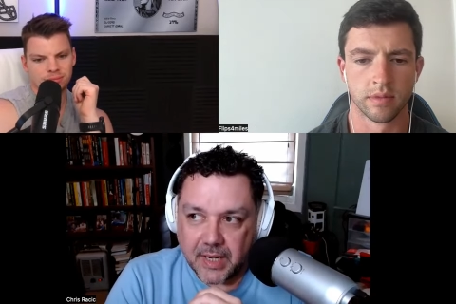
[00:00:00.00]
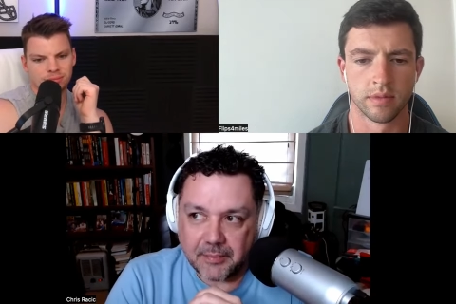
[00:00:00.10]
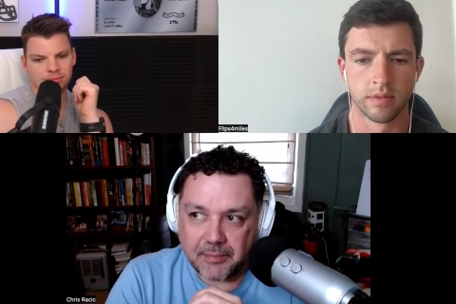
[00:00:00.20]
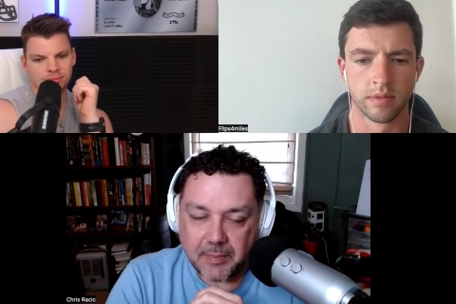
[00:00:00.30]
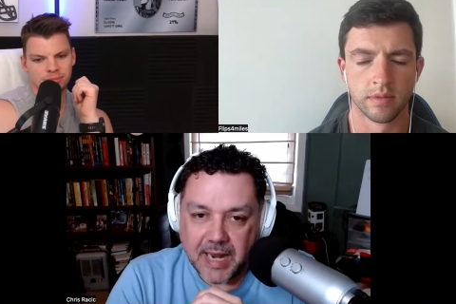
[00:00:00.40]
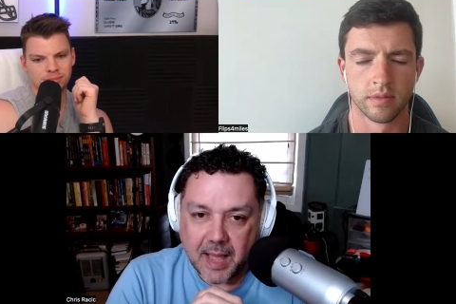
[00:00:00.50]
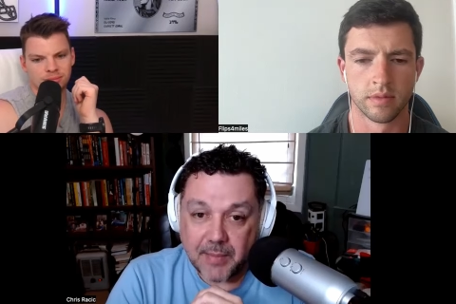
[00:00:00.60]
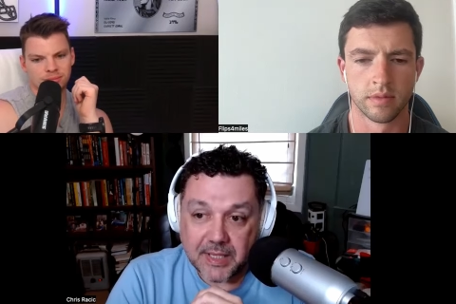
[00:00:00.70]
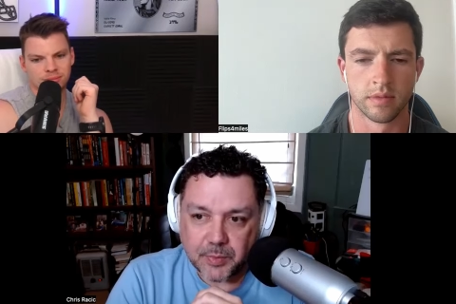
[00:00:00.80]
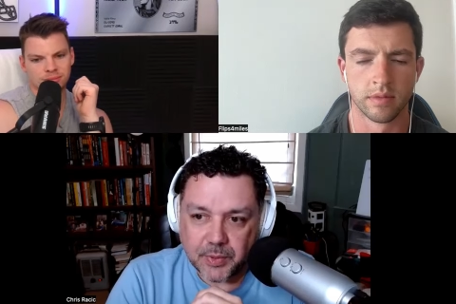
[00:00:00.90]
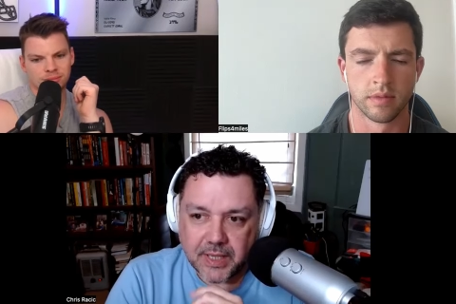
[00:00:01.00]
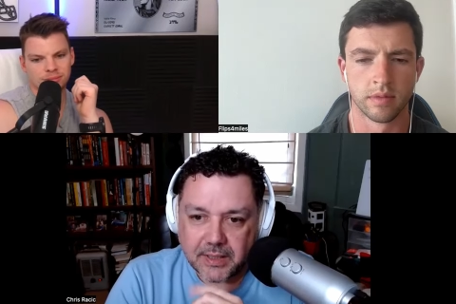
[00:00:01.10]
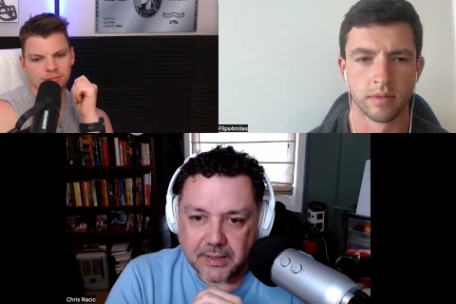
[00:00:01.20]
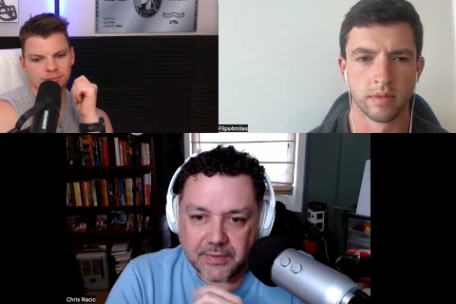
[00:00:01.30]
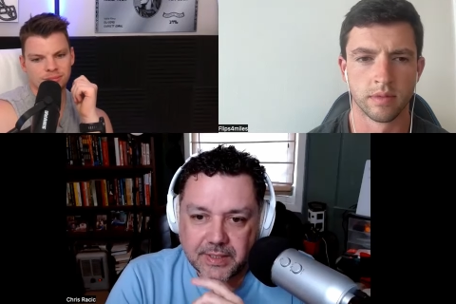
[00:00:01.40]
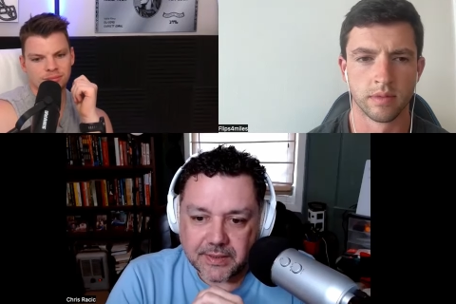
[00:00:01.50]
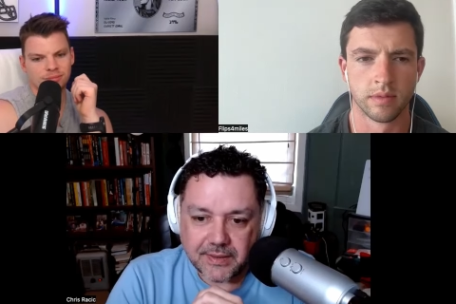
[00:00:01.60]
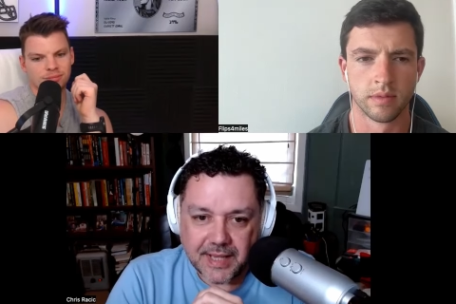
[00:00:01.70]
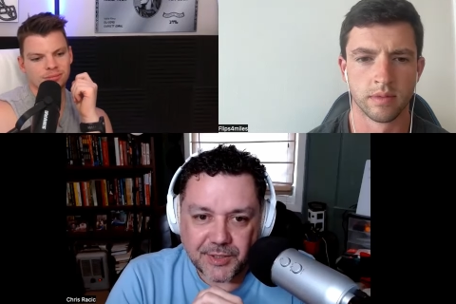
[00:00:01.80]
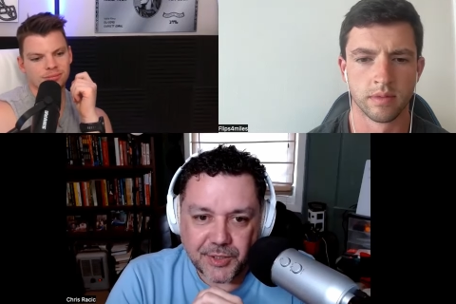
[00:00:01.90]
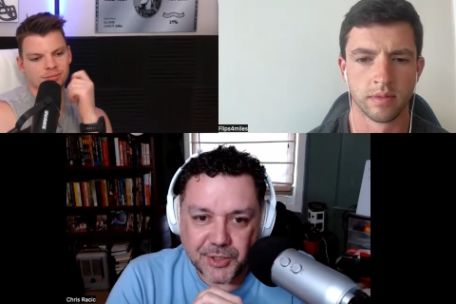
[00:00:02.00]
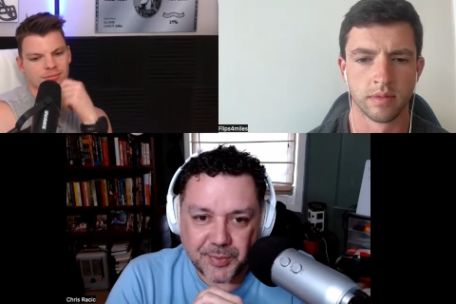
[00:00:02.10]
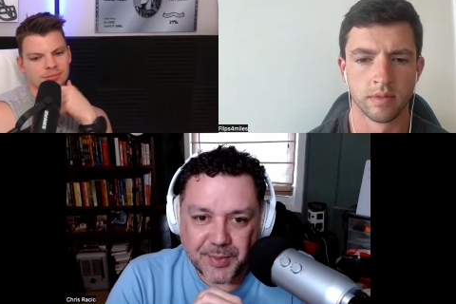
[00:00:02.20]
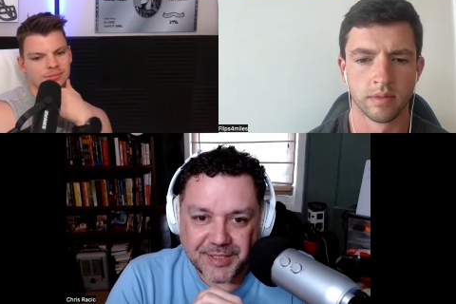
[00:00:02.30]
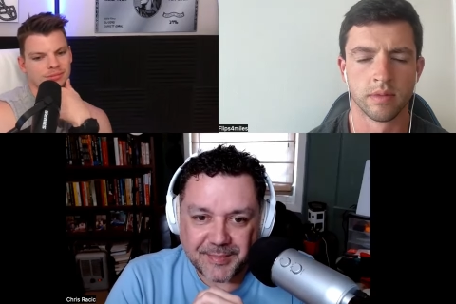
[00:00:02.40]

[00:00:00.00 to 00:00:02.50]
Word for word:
Speaker 1: you know, maybe not be as productive as, as you should be